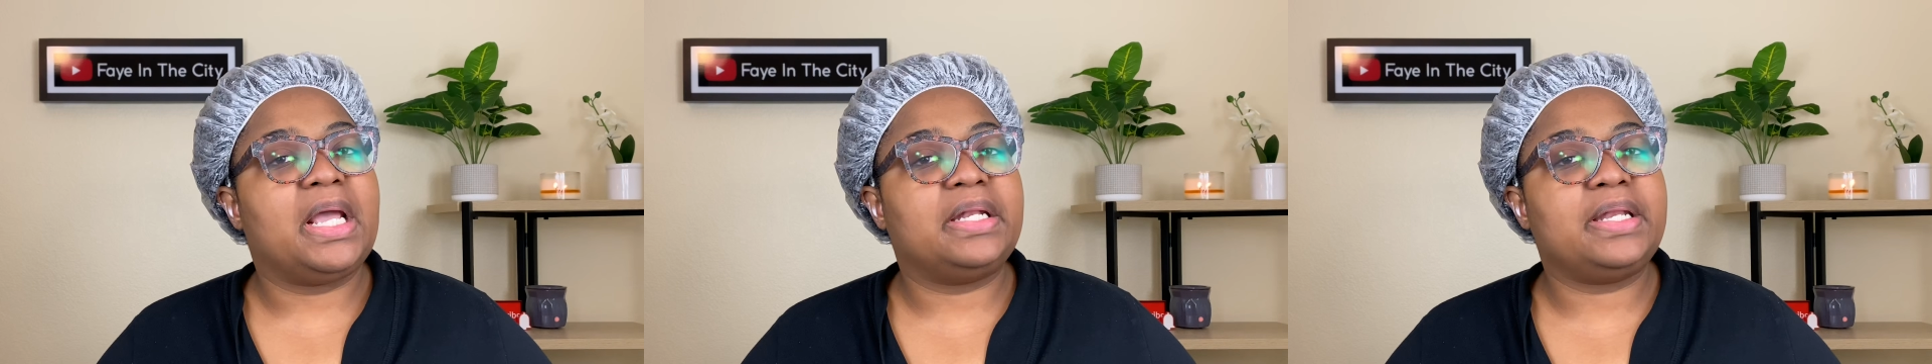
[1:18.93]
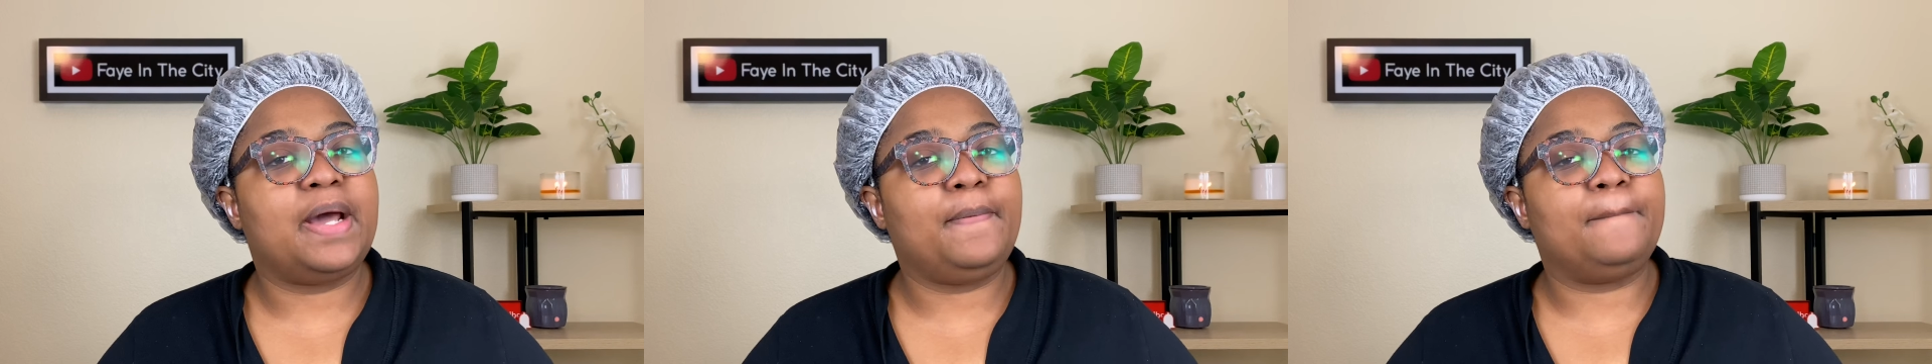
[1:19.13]

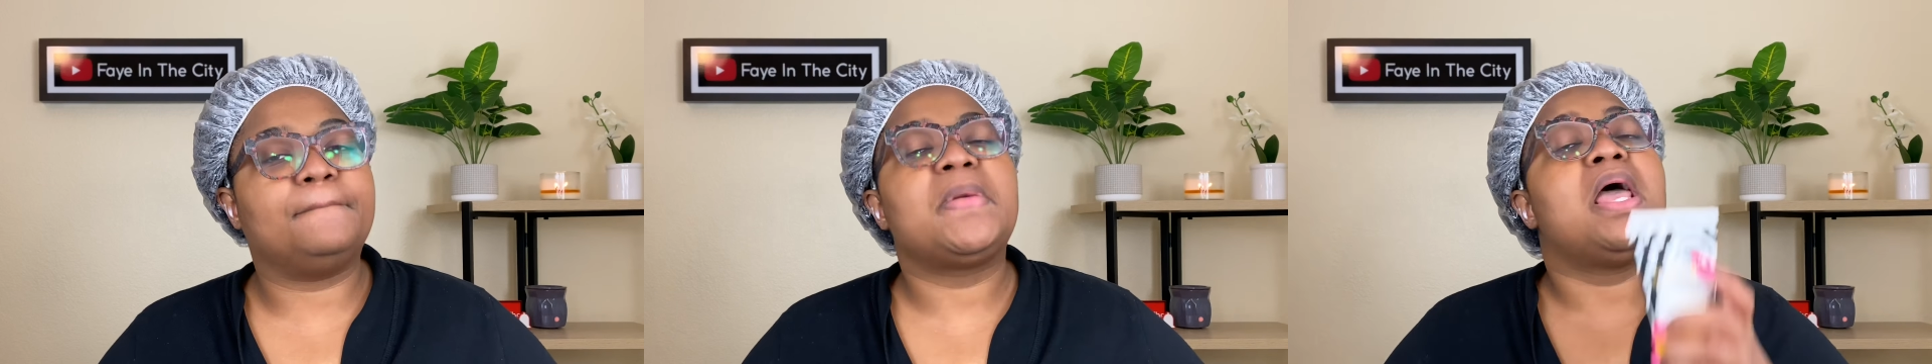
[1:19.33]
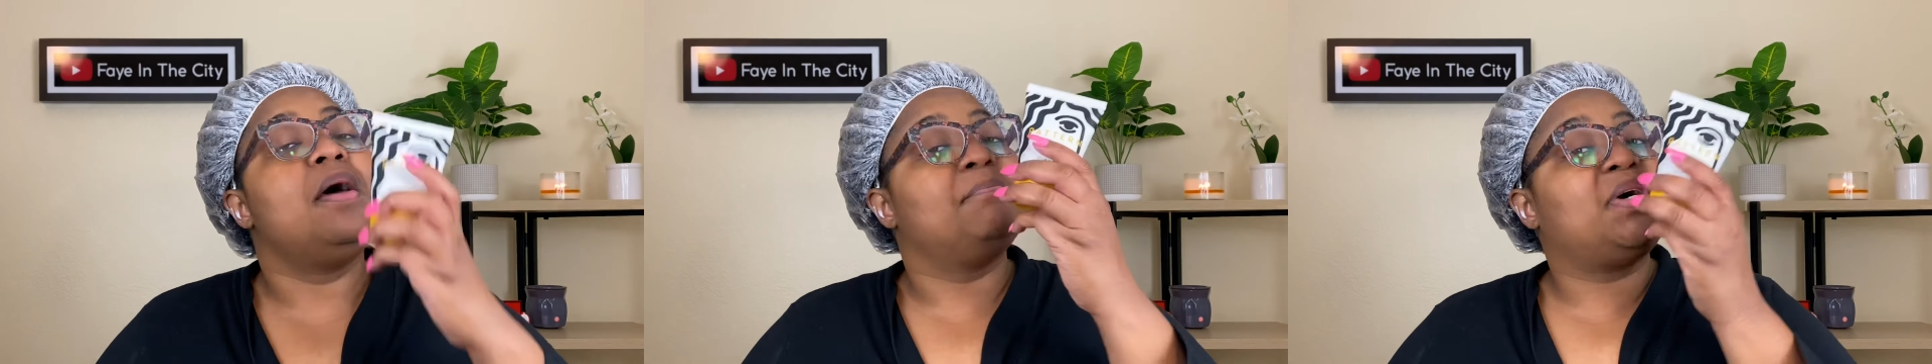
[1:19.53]
nope.
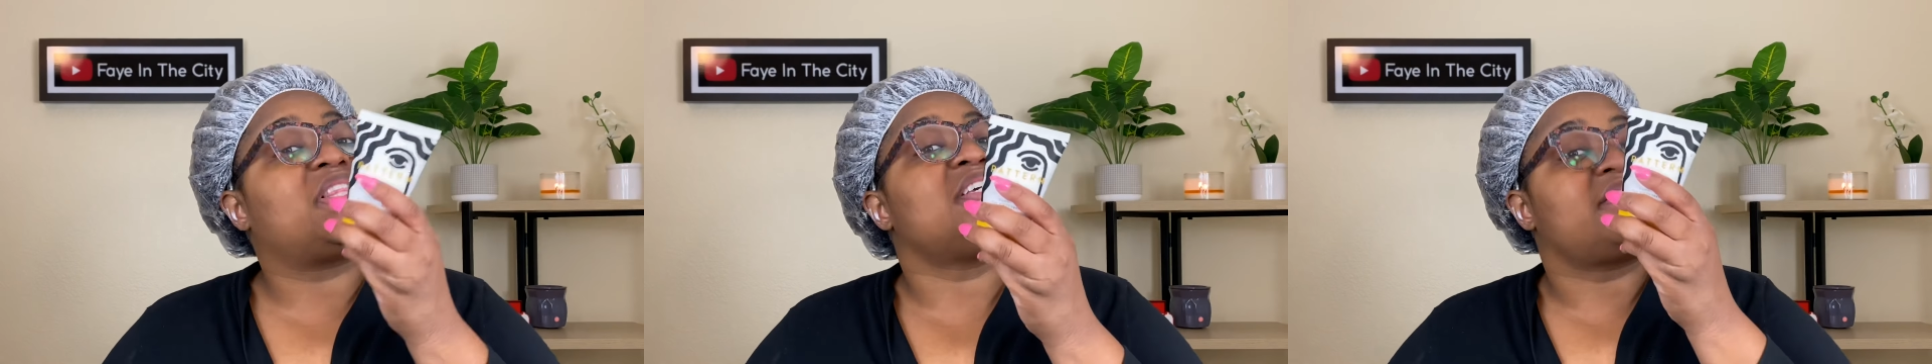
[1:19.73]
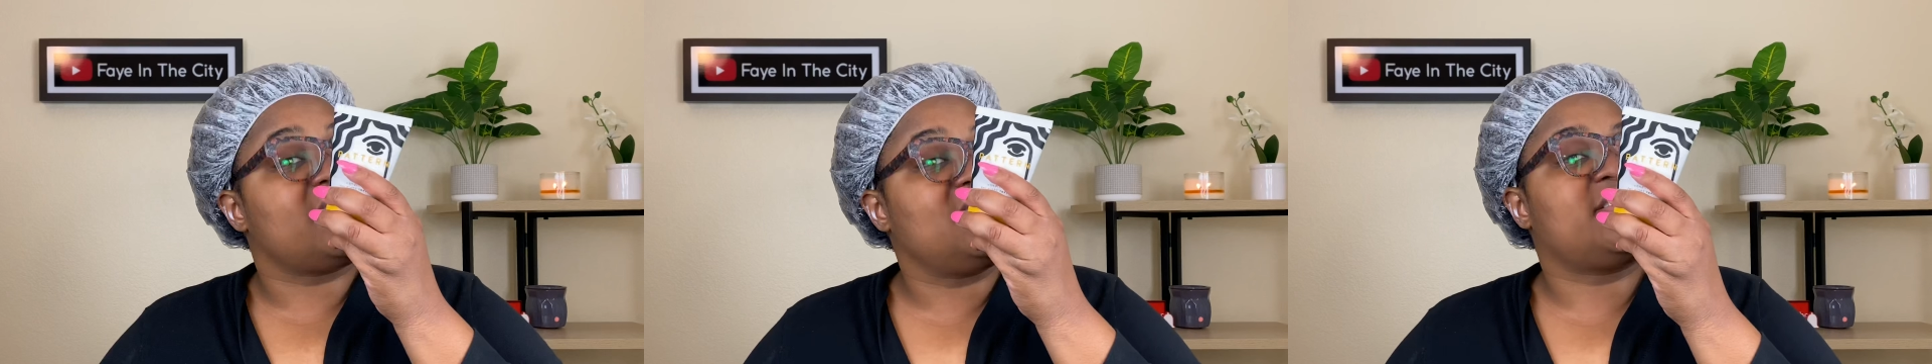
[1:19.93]
But
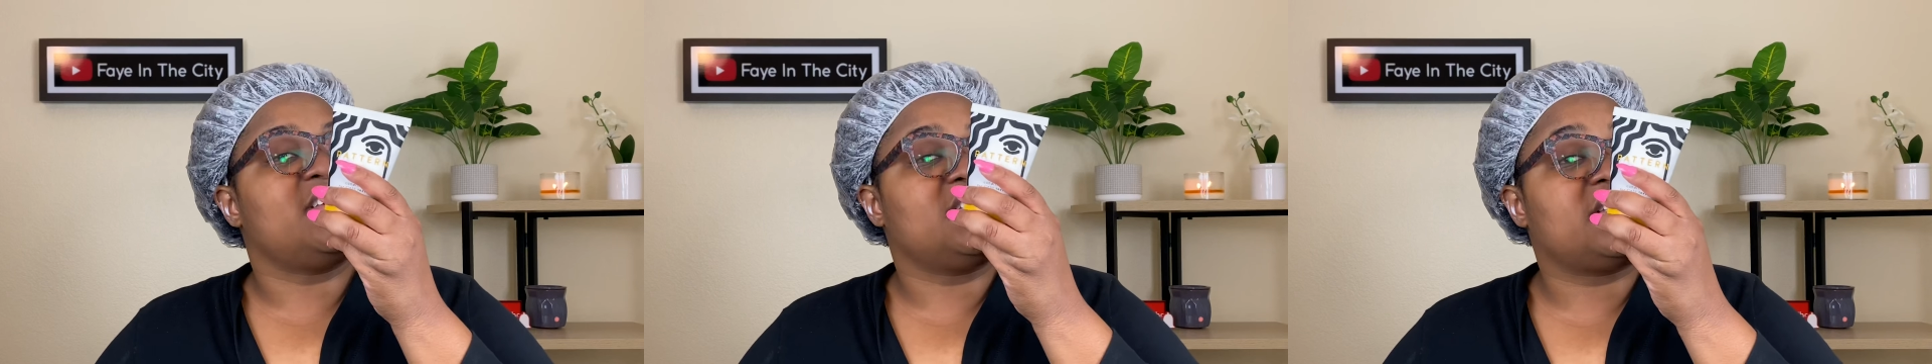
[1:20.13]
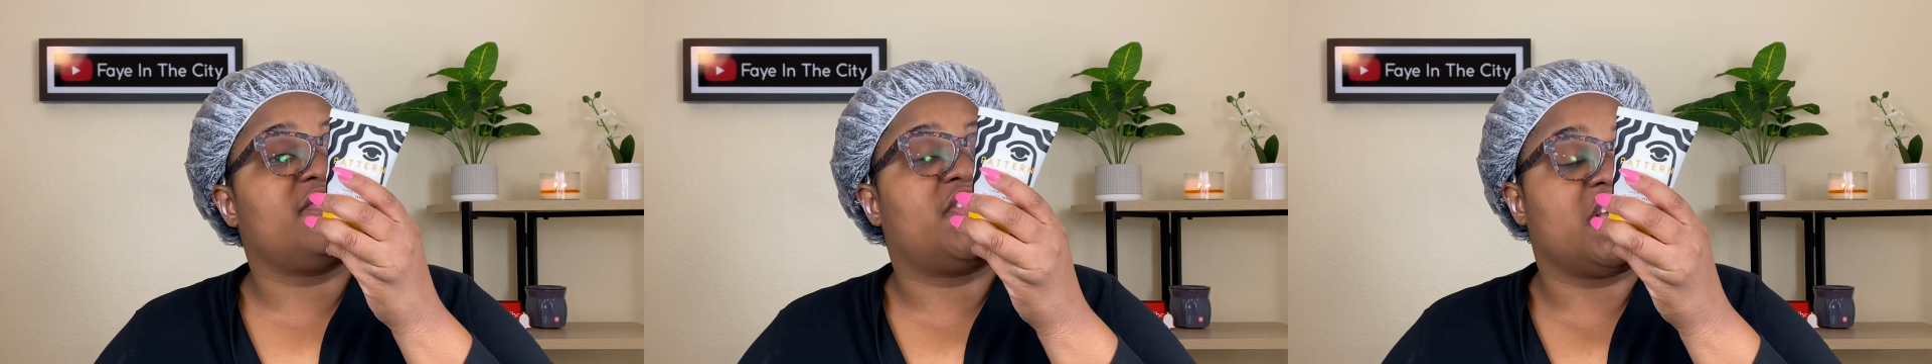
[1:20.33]
this
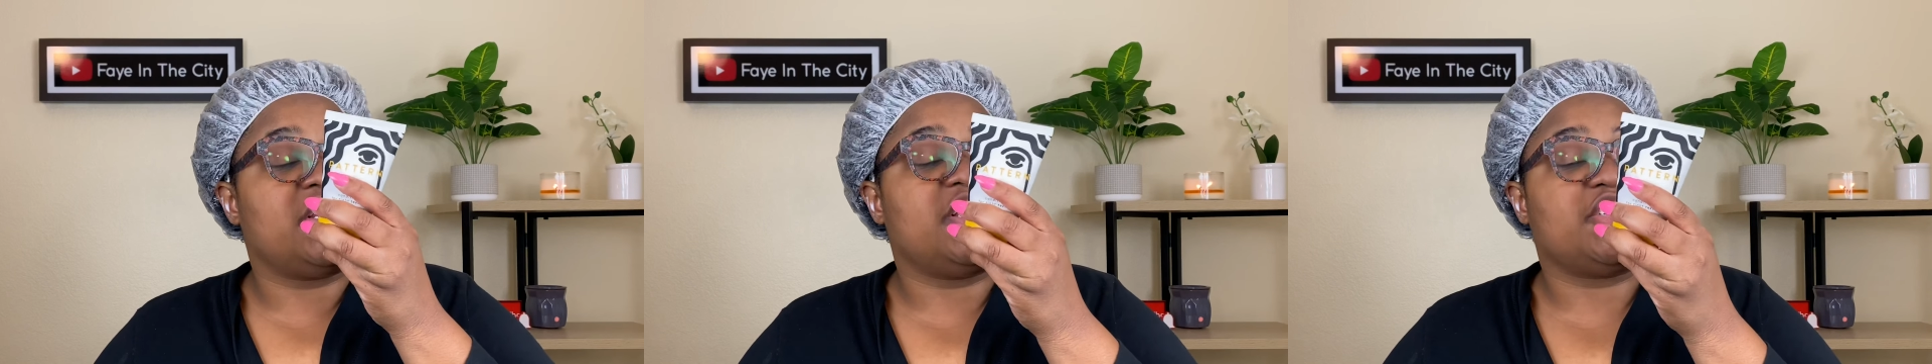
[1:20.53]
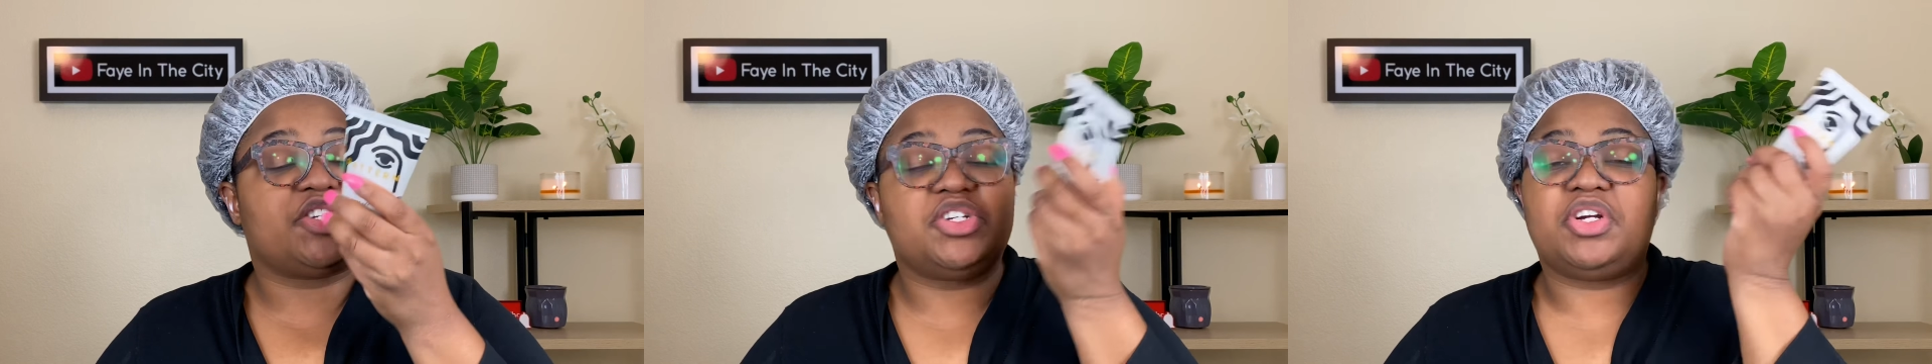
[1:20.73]
intensive
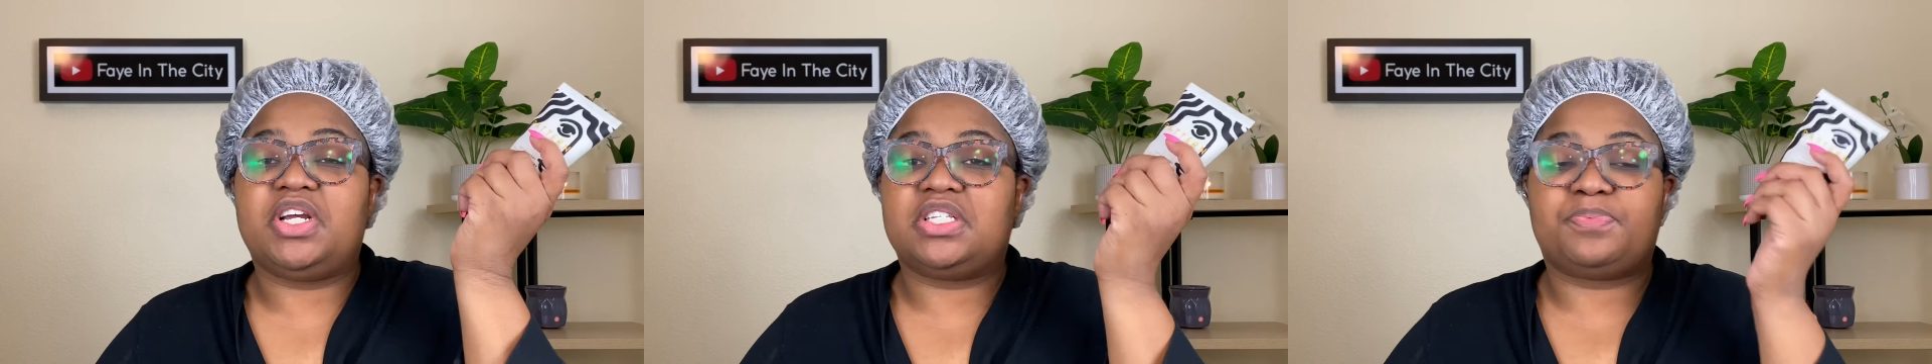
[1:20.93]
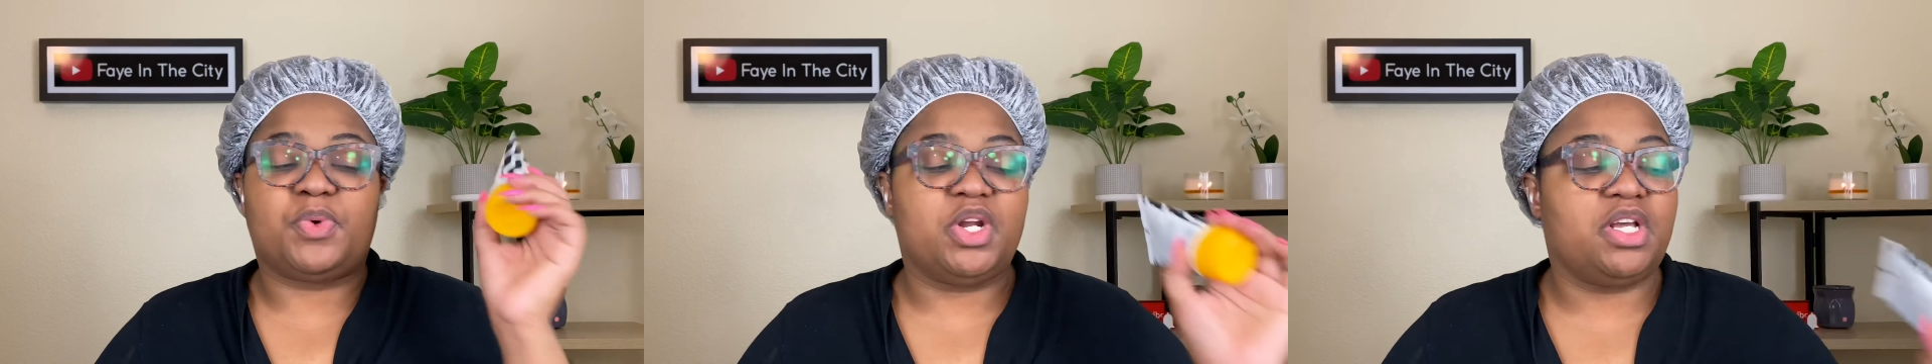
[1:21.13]
conditioner
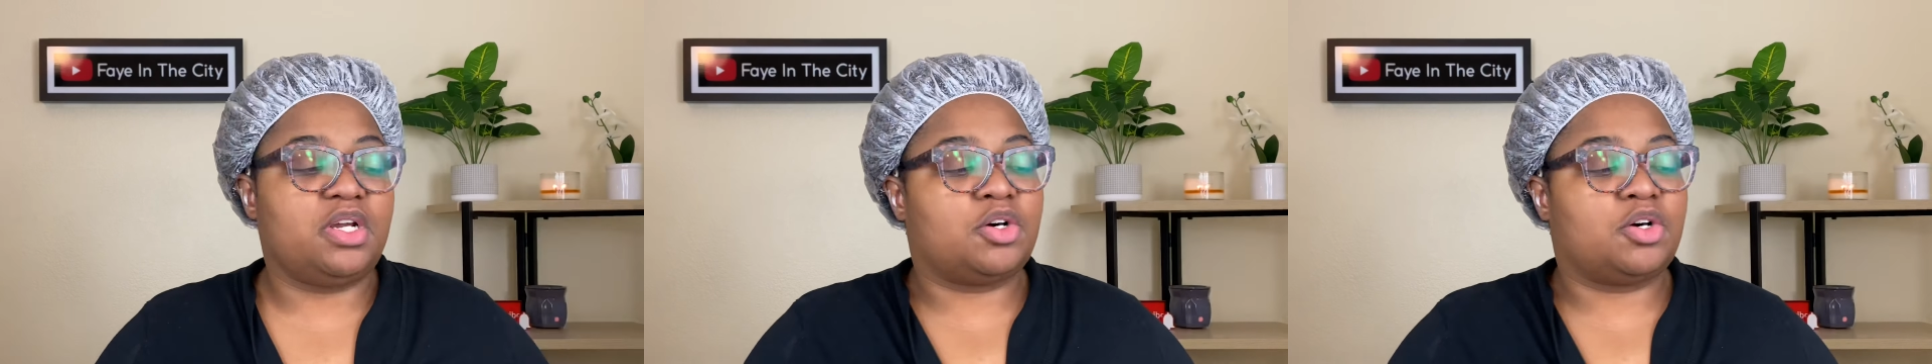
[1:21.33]
is pretty